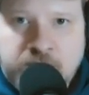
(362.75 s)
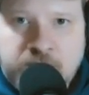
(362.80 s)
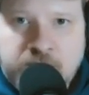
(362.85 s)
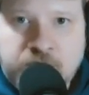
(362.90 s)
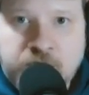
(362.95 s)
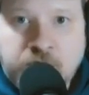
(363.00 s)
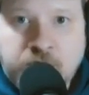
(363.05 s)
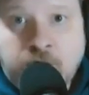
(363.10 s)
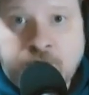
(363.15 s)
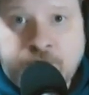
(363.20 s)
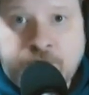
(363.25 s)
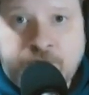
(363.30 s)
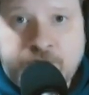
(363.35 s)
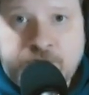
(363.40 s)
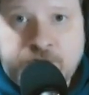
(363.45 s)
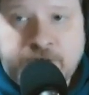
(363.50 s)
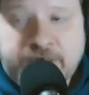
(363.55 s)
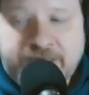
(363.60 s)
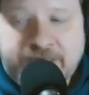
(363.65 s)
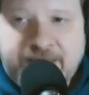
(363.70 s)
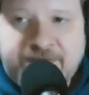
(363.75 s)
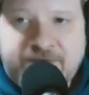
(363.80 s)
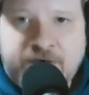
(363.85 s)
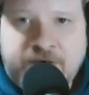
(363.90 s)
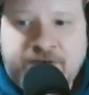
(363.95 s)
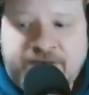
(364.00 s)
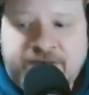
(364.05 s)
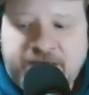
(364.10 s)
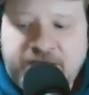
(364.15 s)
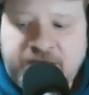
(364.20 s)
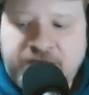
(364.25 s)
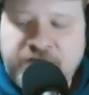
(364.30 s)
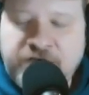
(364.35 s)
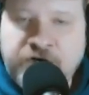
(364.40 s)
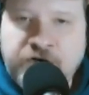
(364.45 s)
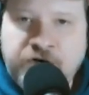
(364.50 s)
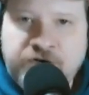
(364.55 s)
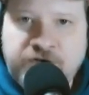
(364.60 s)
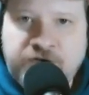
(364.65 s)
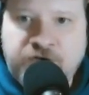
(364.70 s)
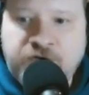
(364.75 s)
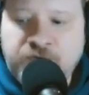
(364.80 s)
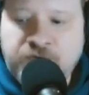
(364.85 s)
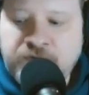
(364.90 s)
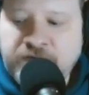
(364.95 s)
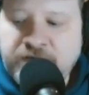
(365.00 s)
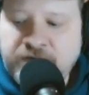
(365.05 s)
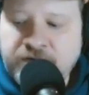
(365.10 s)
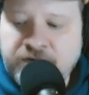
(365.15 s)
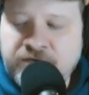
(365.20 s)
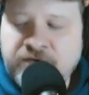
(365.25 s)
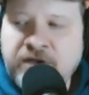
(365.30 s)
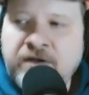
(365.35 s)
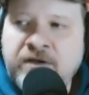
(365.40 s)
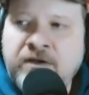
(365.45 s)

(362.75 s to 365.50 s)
growth of the tree, that's going to take a year to 2 years.